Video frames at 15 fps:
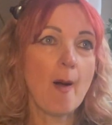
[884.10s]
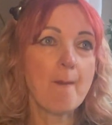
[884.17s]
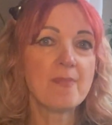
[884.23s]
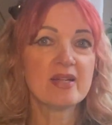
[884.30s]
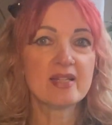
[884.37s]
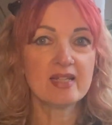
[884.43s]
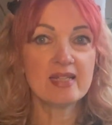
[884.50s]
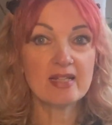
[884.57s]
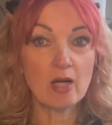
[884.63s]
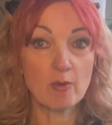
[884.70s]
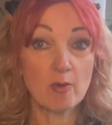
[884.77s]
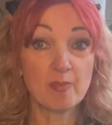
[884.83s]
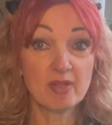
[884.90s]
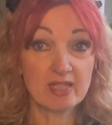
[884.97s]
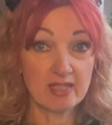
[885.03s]
I'm a
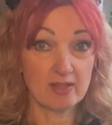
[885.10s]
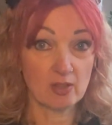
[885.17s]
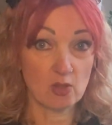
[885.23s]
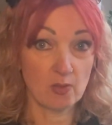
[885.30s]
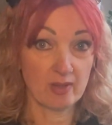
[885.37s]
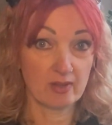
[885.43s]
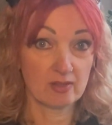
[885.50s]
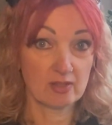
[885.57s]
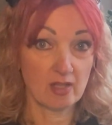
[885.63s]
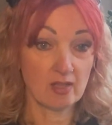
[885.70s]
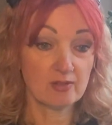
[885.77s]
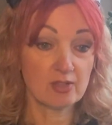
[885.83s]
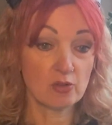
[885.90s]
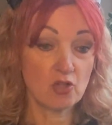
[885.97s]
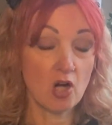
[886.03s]
beginner quilter,
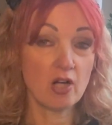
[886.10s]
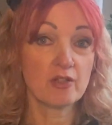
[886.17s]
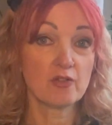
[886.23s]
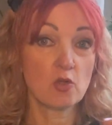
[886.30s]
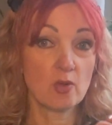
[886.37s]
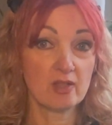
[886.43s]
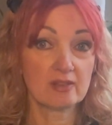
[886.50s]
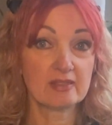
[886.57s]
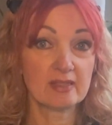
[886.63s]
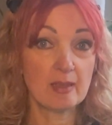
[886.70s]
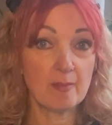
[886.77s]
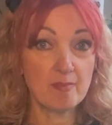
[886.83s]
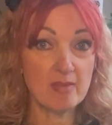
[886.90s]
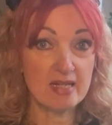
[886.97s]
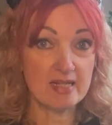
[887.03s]
so kind of
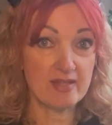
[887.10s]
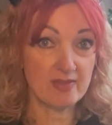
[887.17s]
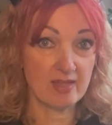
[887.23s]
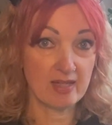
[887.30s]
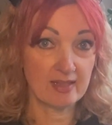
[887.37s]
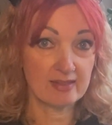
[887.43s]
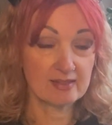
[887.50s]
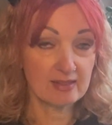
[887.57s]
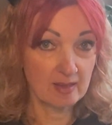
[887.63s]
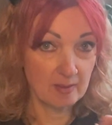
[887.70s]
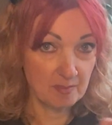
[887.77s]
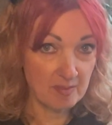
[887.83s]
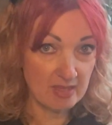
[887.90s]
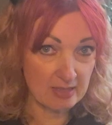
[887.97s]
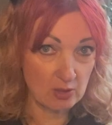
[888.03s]
quilting
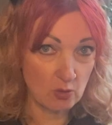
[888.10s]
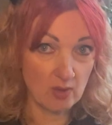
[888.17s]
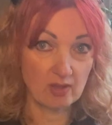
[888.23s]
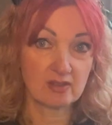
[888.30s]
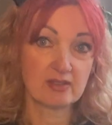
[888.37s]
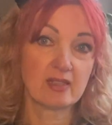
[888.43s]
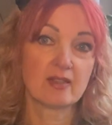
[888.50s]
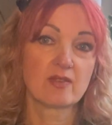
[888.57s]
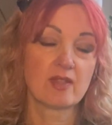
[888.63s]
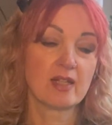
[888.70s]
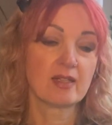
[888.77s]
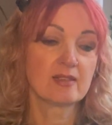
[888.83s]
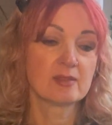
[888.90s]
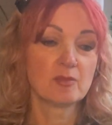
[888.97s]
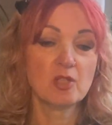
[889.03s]
mini quilting
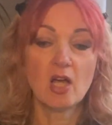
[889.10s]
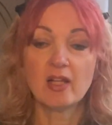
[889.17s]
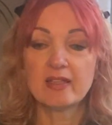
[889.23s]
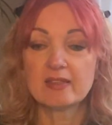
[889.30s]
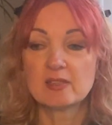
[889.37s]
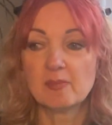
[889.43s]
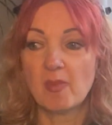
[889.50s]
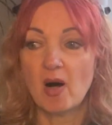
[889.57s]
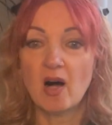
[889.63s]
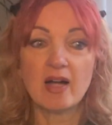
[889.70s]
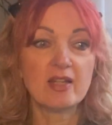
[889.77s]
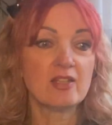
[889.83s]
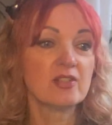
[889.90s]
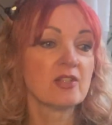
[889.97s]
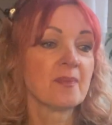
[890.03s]
things. I'm learning to
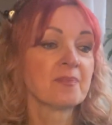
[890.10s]
bind.